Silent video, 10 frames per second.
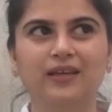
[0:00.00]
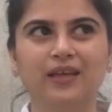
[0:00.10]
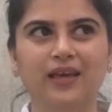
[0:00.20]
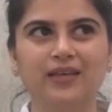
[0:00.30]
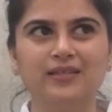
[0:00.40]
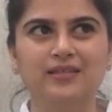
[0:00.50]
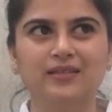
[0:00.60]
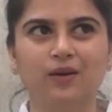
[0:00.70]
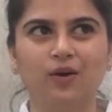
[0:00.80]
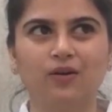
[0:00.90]
the case
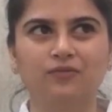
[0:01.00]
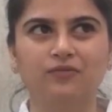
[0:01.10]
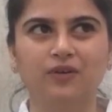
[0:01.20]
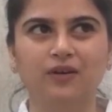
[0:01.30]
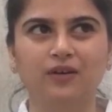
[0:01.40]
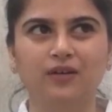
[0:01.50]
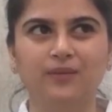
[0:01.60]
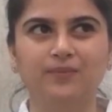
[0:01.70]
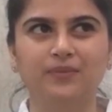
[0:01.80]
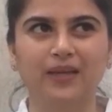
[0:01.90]
of
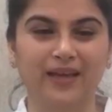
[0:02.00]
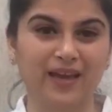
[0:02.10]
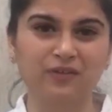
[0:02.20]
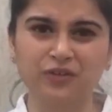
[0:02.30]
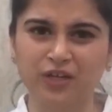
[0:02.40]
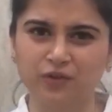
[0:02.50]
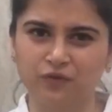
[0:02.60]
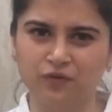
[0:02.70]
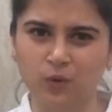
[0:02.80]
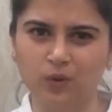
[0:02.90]
ever try to
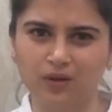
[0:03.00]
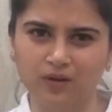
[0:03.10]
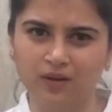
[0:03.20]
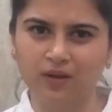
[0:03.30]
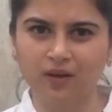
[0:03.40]
fold